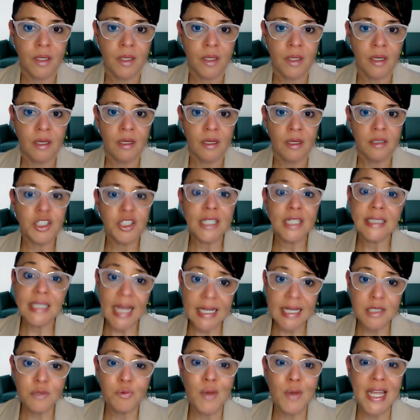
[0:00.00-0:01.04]
Just
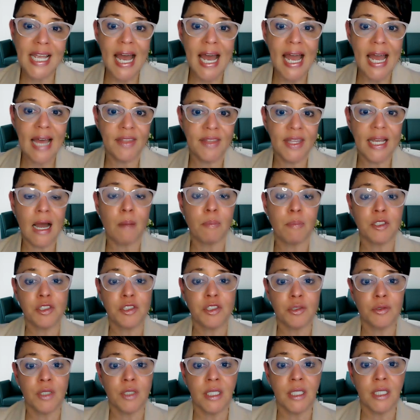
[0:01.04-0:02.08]
last week, I had the
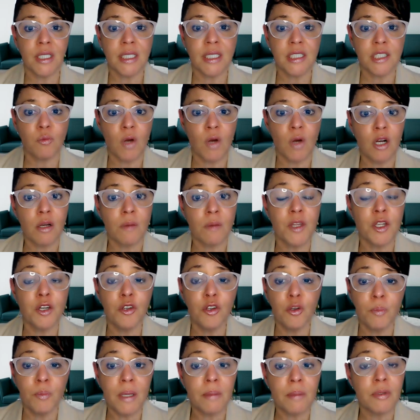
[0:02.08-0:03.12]
opportunity to welcome the new
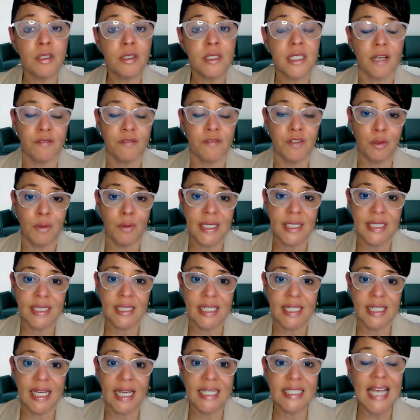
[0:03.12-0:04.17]
members of
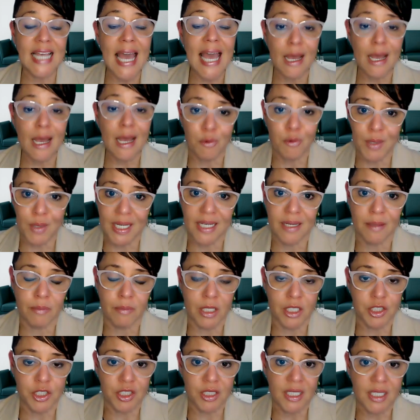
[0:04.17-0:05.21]
USDA's Equity
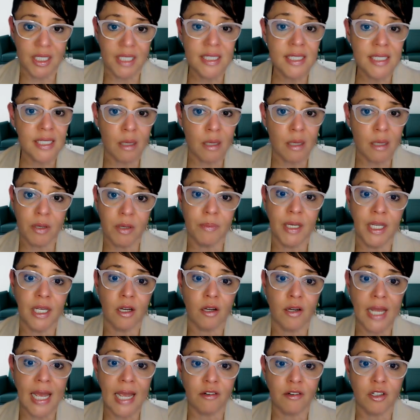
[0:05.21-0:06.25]
Commission and Subcommittee on
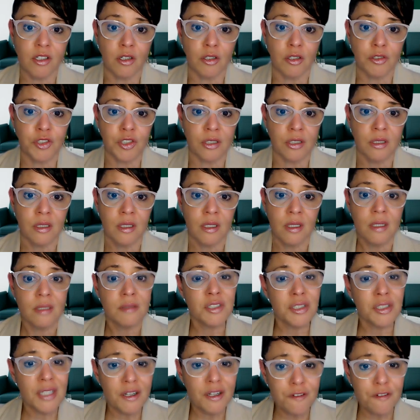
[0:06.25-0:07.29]
Agriculture
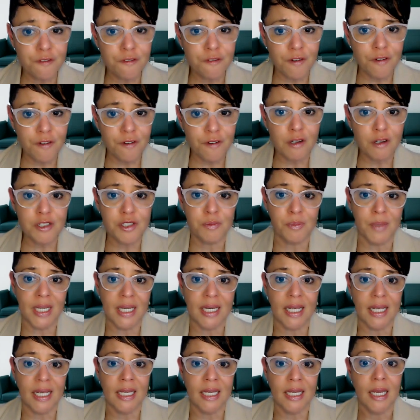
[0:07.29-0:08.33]
to their first
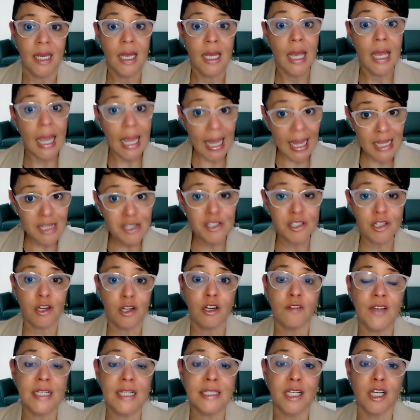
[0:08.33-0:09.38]
meeting and serve
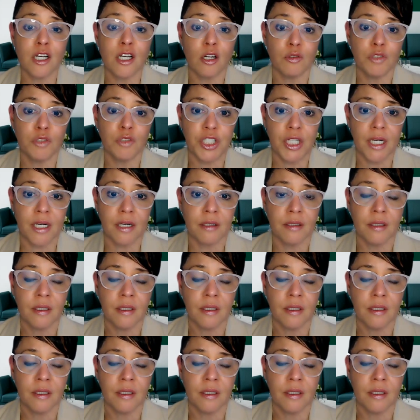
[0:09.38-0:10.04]
as the co-chair.